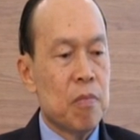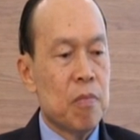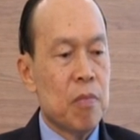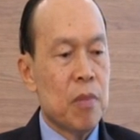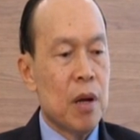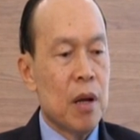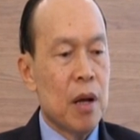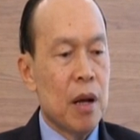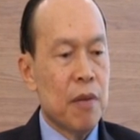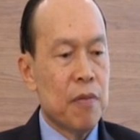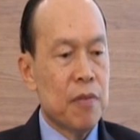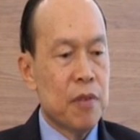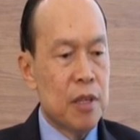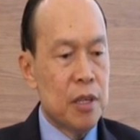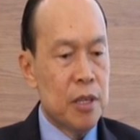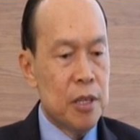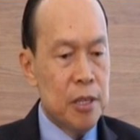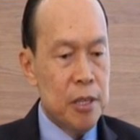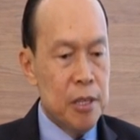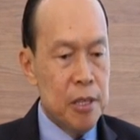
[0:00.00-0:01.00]
But
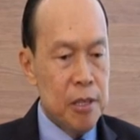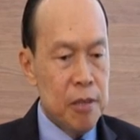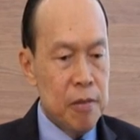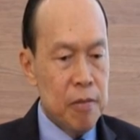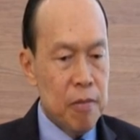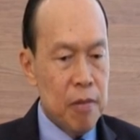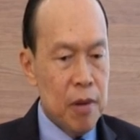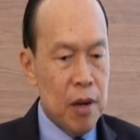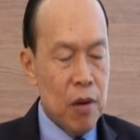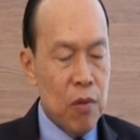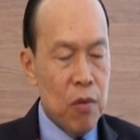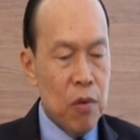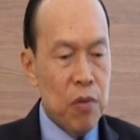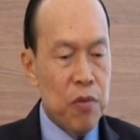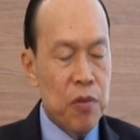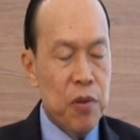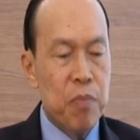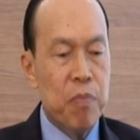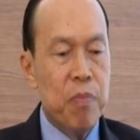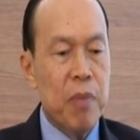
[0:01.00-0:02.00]
after our
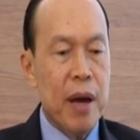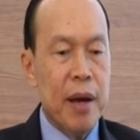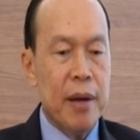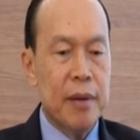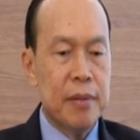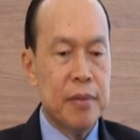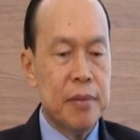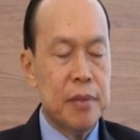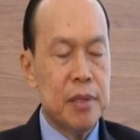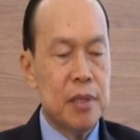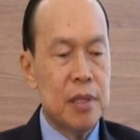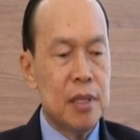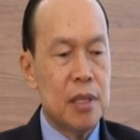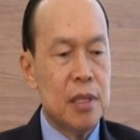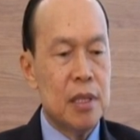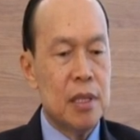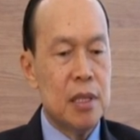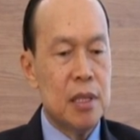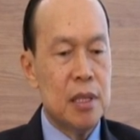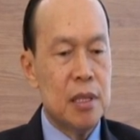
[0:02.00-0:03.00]
feedback
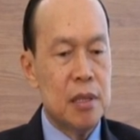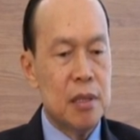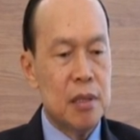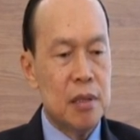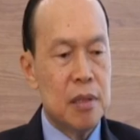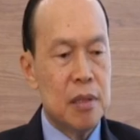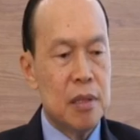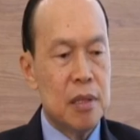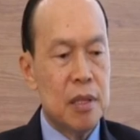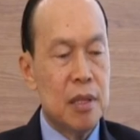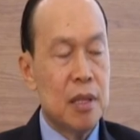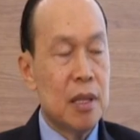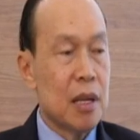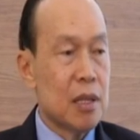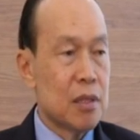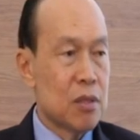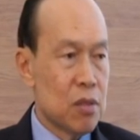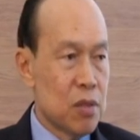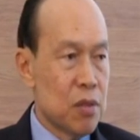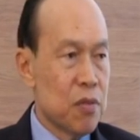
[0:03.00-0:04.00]
recently, the
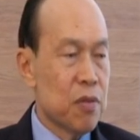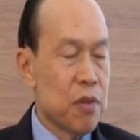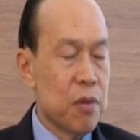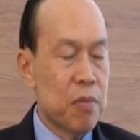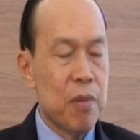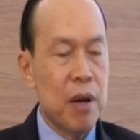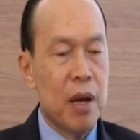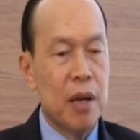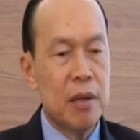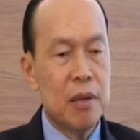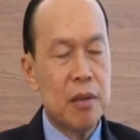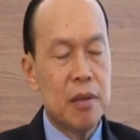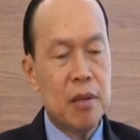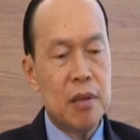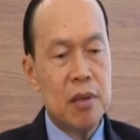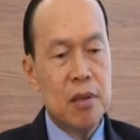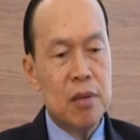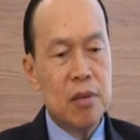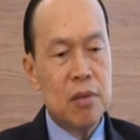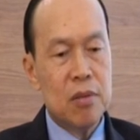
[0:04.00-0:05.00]
industry feedback,
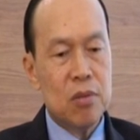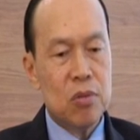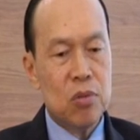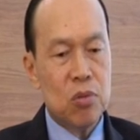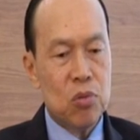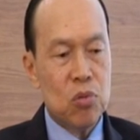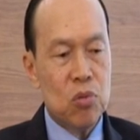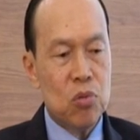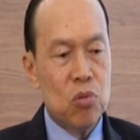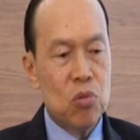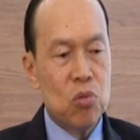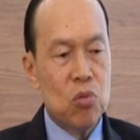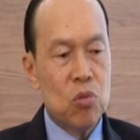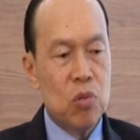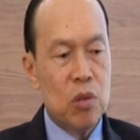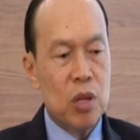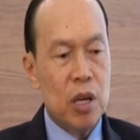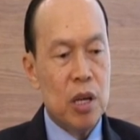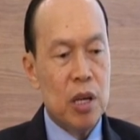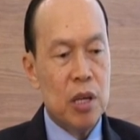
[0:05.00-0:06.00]
so
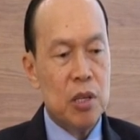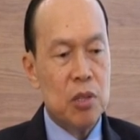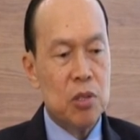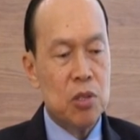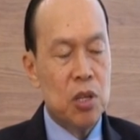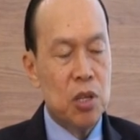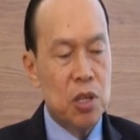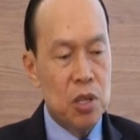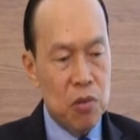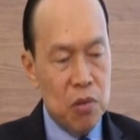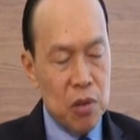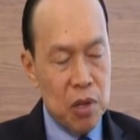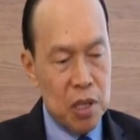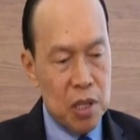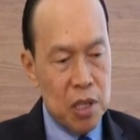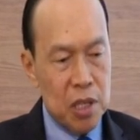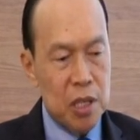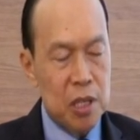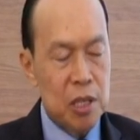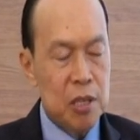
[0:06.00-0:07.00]
they change
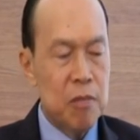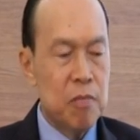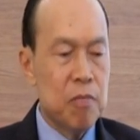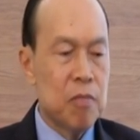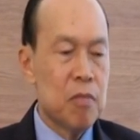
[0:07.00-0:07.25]
quickly